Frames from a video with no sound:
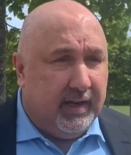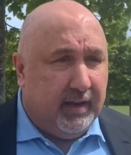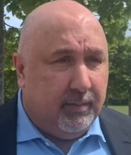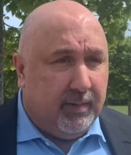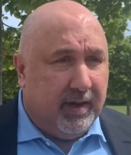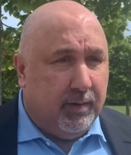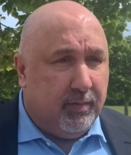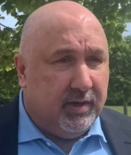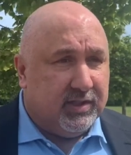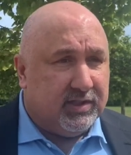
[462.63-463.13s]
He
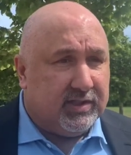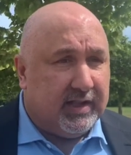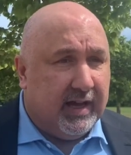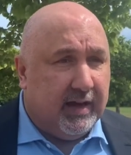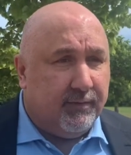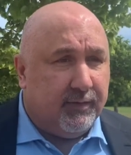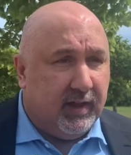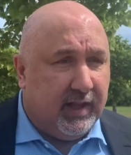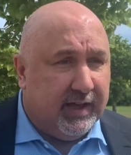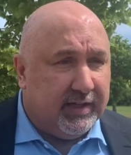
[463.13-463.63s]
met with the
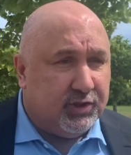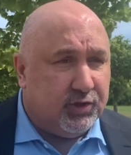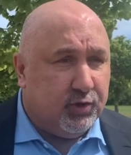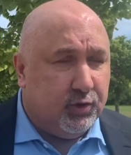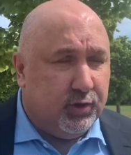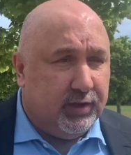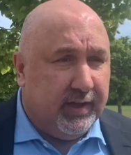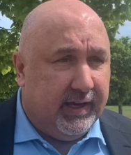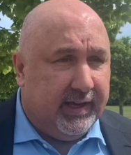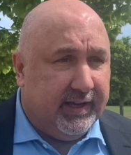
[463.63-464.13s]
staff the last
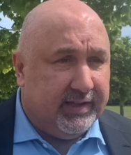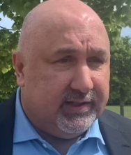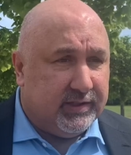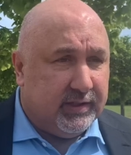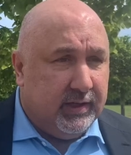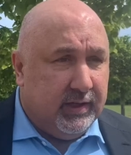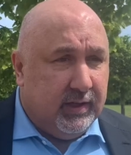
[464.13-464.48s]
2 days.